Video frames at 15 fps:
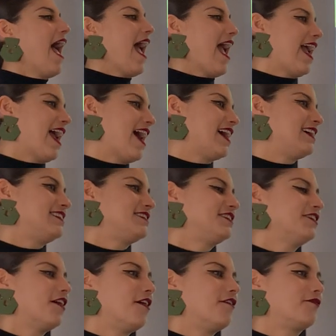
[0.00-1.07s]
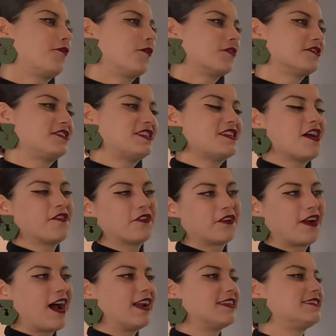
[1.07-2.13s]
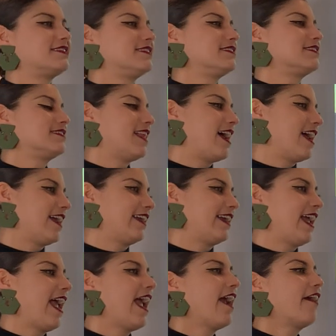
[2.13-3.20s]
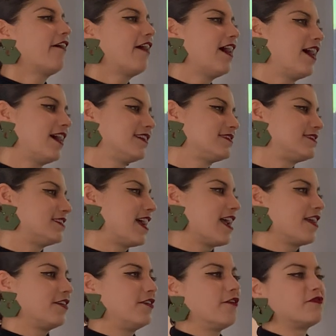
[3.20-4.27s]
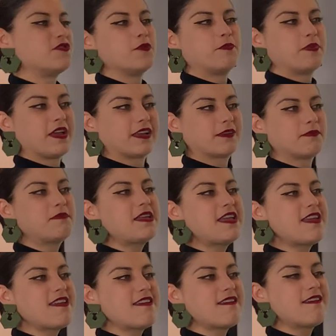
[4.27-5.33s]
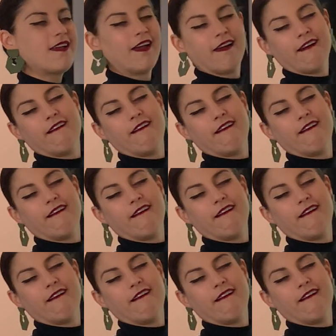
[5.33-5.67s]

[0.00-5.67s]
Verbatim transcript: and of course the other goddesses like Hera say, you know, if you pick me,